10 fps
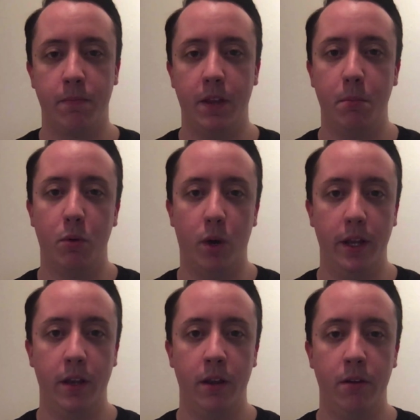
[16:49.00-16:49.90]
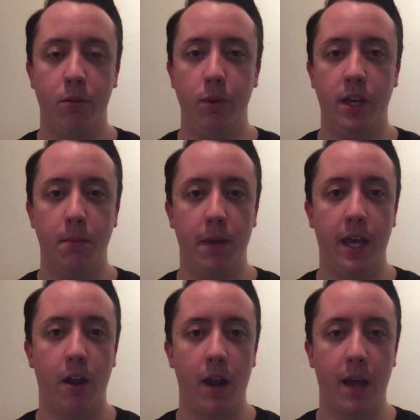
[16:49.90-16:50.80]
Number one, we can
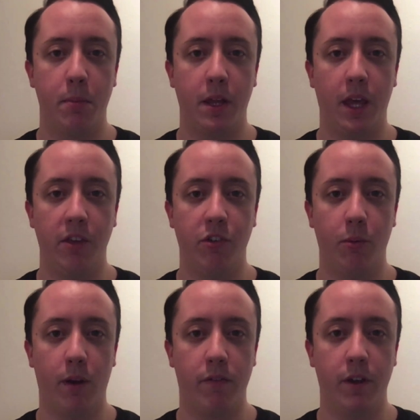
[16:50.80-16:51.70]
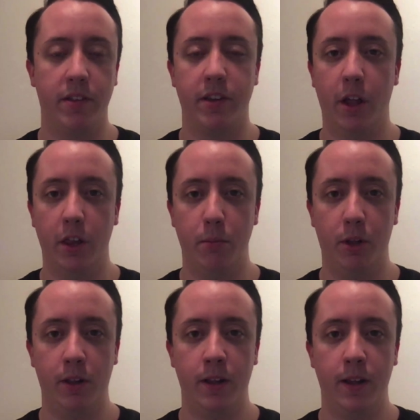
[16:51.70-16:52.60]
make our application reference
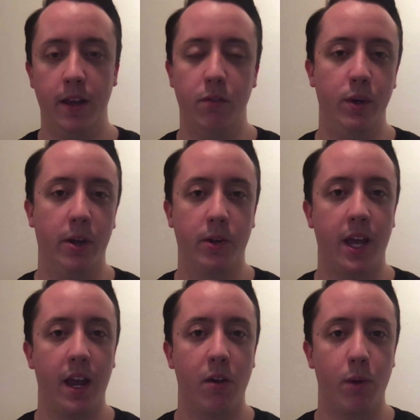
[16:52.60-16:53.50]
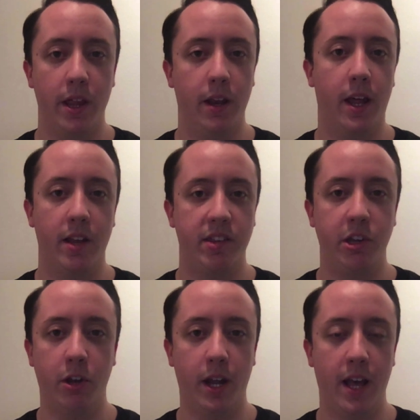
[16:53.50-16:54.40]
nullable if we don't care whether or not a
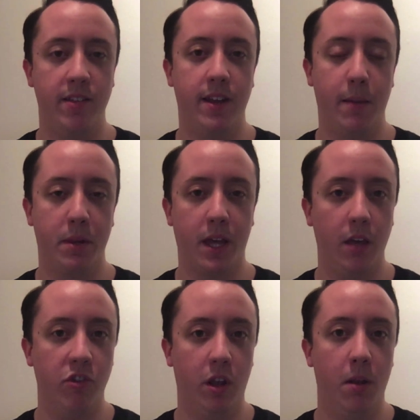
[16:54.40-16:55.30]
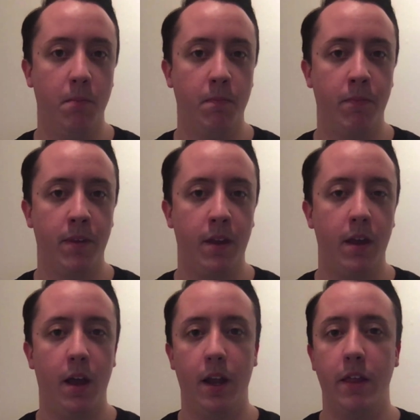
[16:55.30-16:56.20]
student has an application.
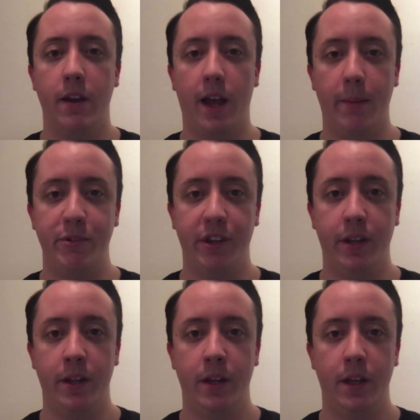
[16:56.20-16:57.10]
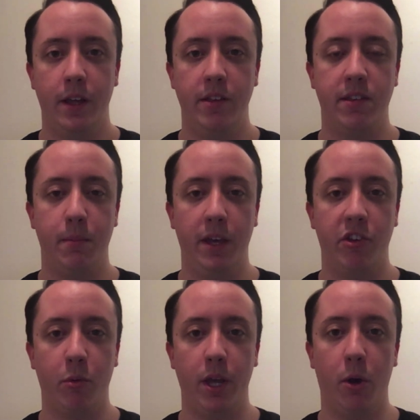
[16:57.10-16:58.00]
Another option is to make
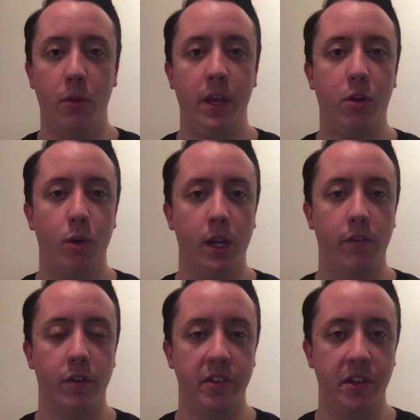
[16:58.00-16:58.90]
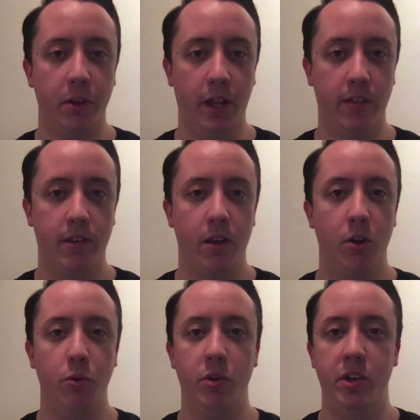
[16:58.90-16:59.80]
sure we only query for students
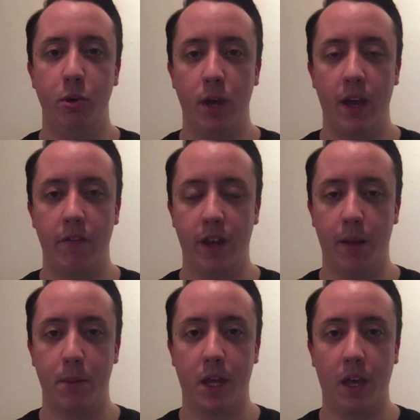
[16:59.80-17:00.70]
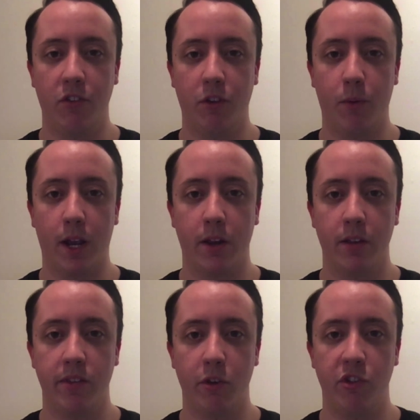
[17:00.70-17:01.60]
who do have an application record
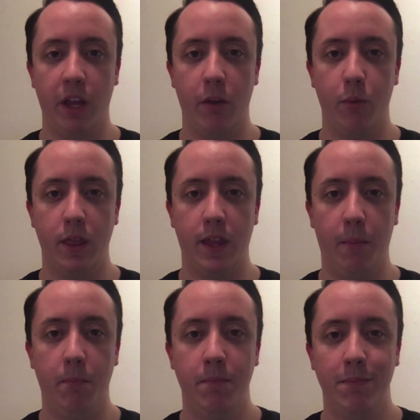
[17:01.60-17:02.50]
associated with them.